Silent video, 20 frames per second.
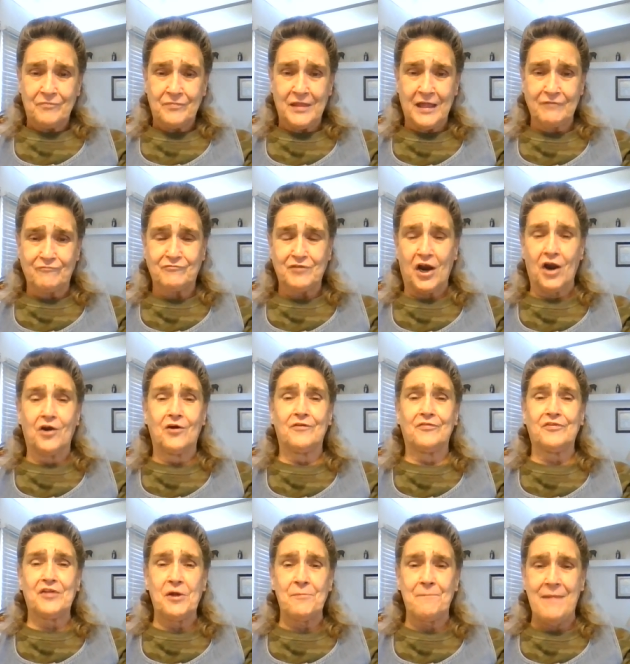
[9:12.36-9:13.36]
They
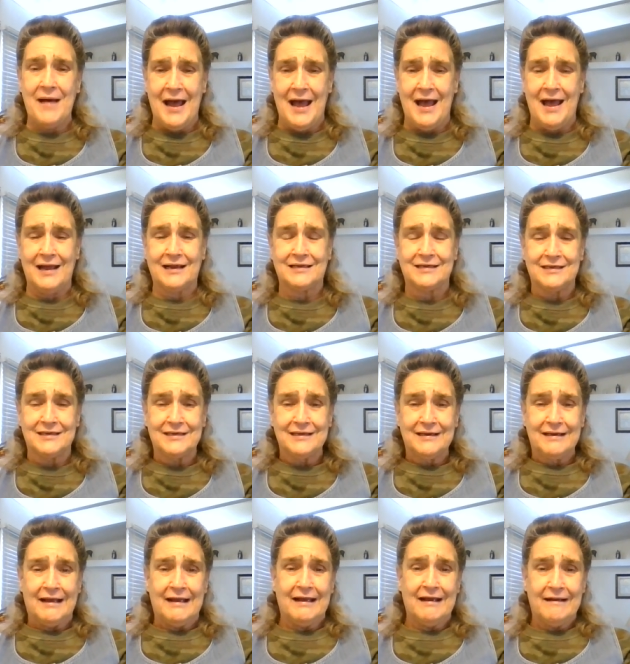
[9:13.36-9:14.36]
turn their back.
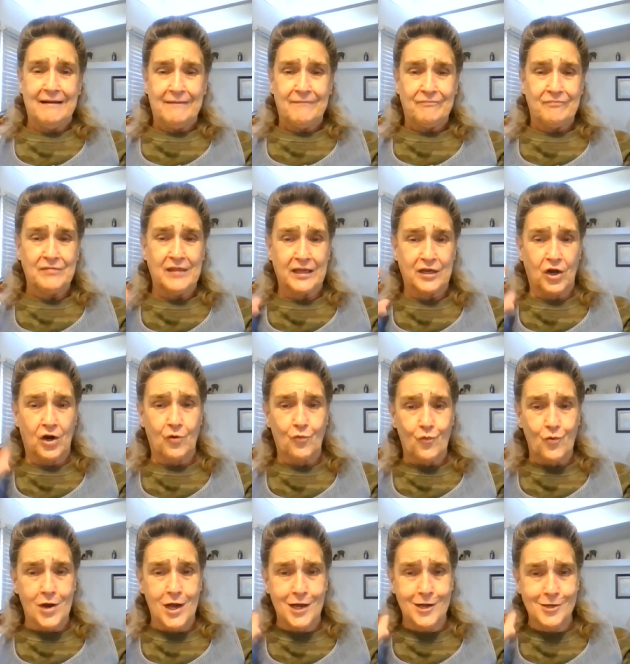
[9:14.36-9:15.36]
They're going
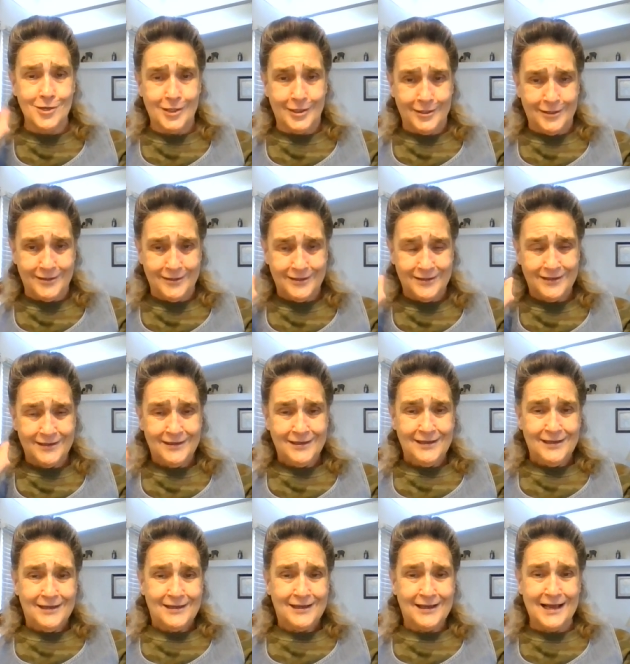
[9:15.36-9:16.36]
to run,
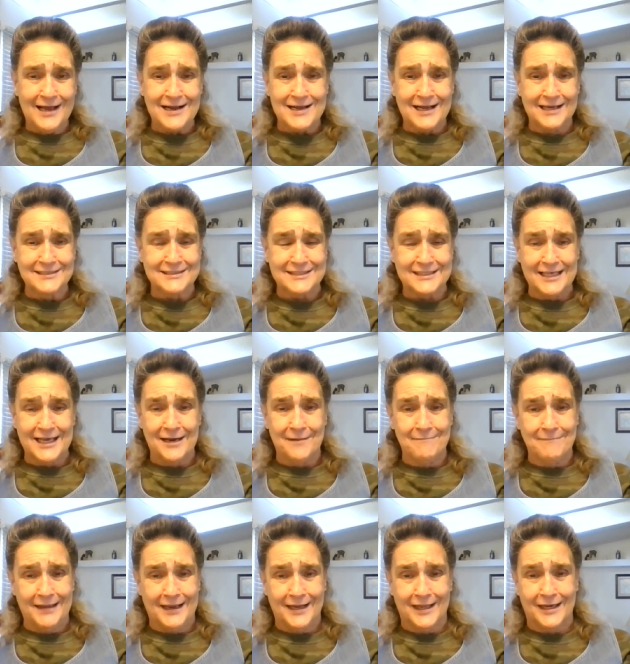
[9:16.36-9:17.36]
like I said a
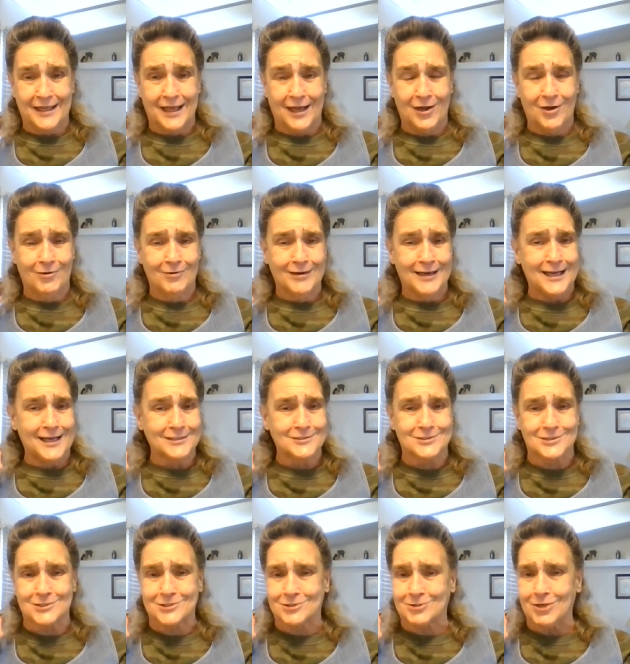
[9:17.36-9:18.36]
minute ago, like
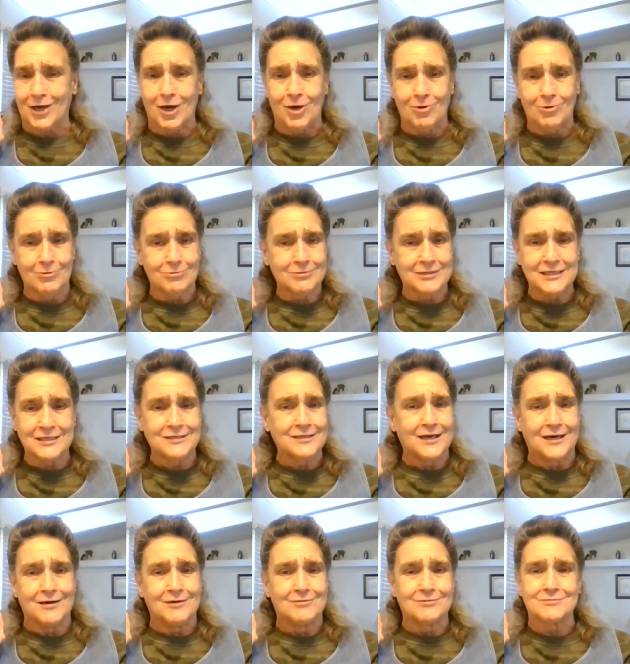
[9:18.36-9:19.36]
scalded
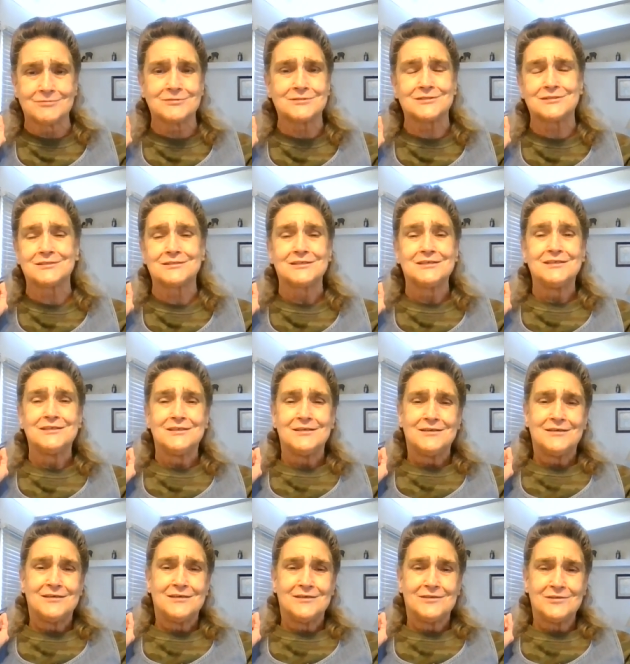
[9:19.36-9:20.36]
dogs.
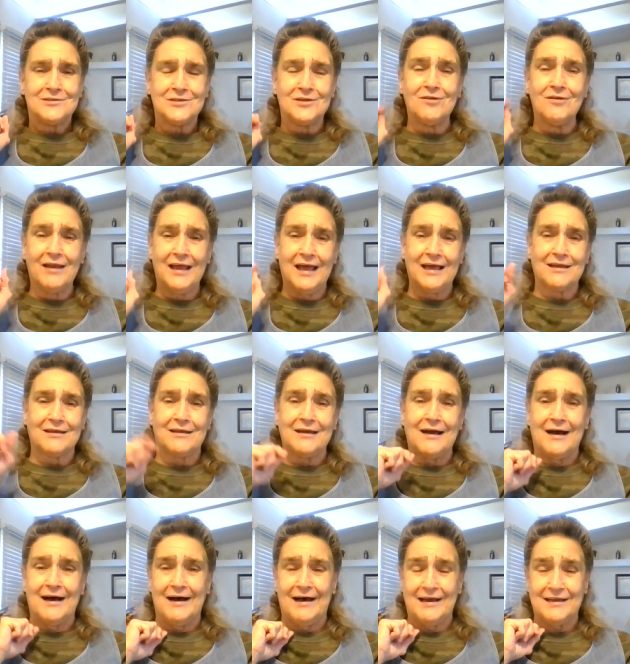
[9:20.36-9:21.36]
You let
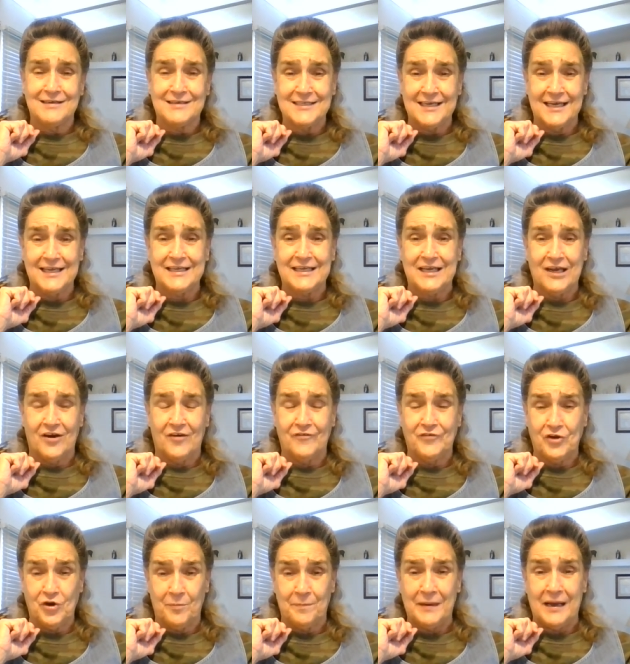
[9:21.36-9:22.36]
God take care
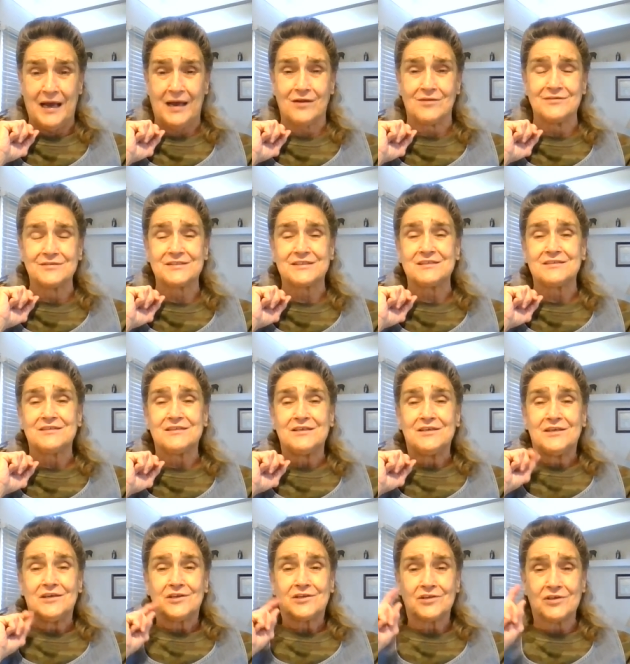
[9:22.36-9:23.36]
of your battles.
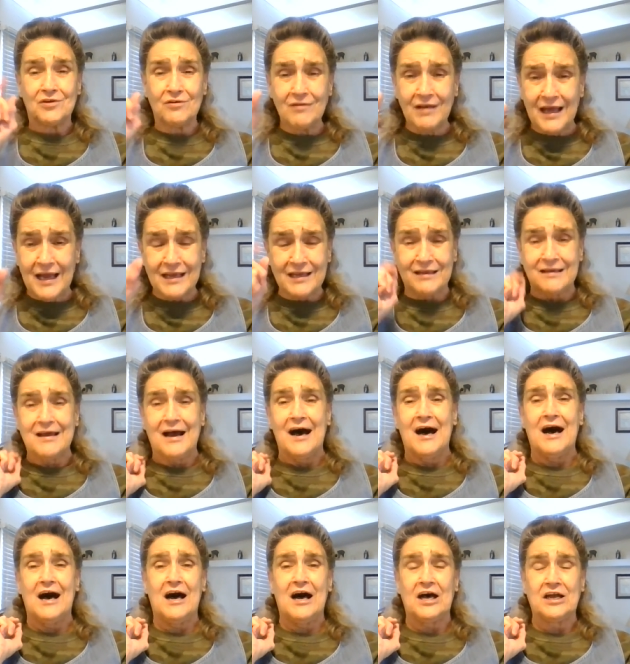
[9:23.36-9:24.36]
You let
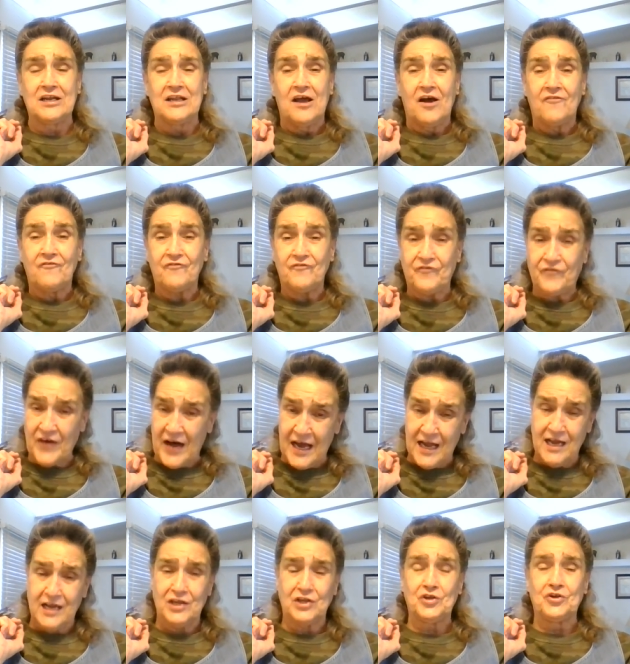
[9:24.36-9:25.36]
God
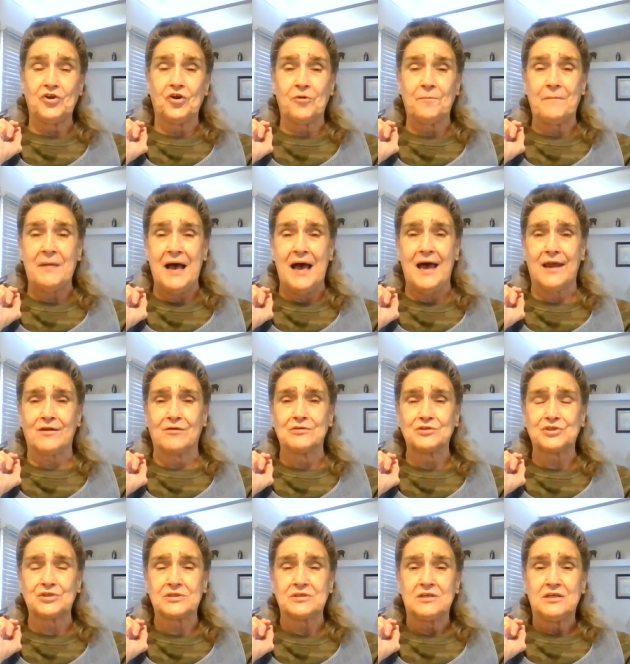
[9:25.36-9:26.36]
fight your
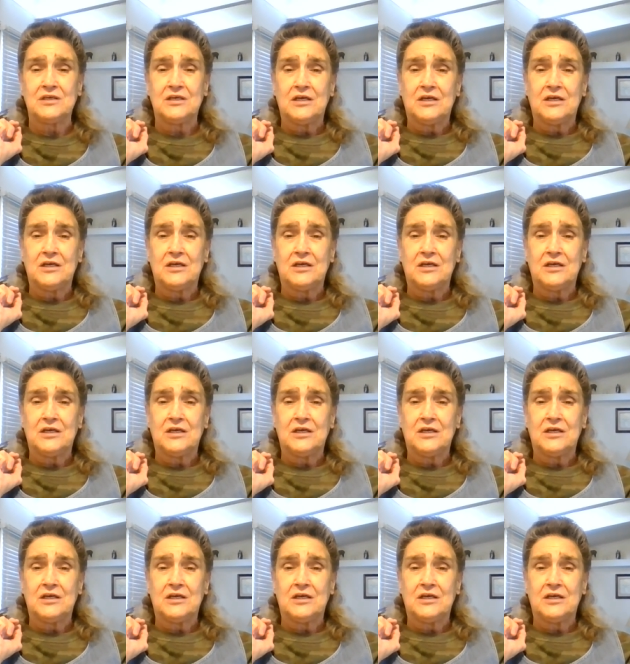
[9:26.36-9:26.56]
battles.